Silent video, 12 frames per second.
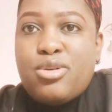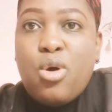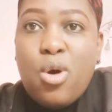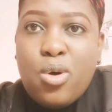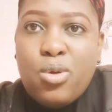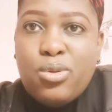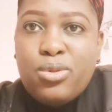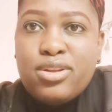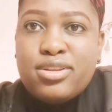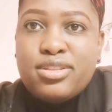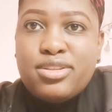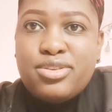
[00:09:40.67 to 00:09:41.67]
coal.
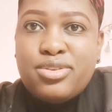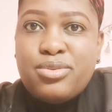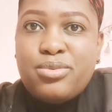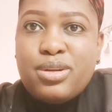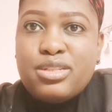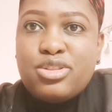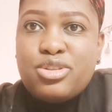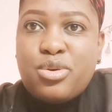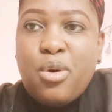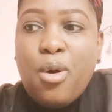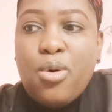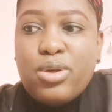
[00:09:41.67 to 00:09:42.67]
What
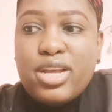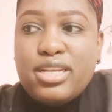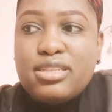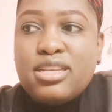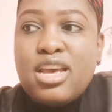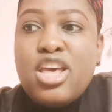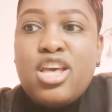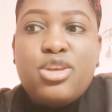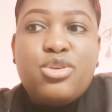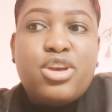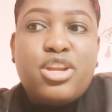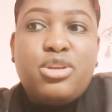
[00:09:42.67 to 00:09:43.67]
coal is,
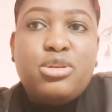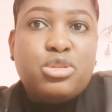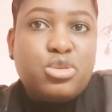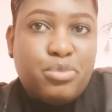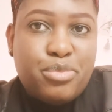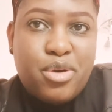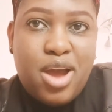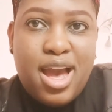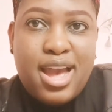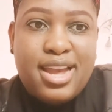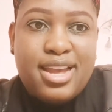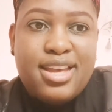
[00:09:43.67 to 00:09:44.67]
you can use to
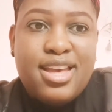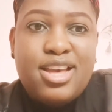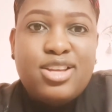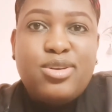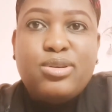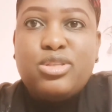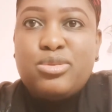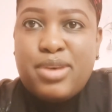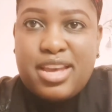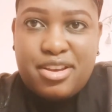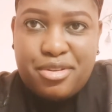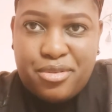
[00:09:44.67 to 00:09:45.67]
braai or to
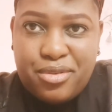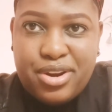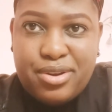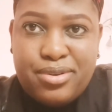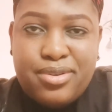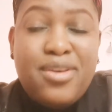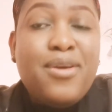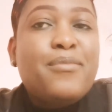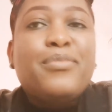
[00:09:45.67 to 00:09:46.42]
make a grill.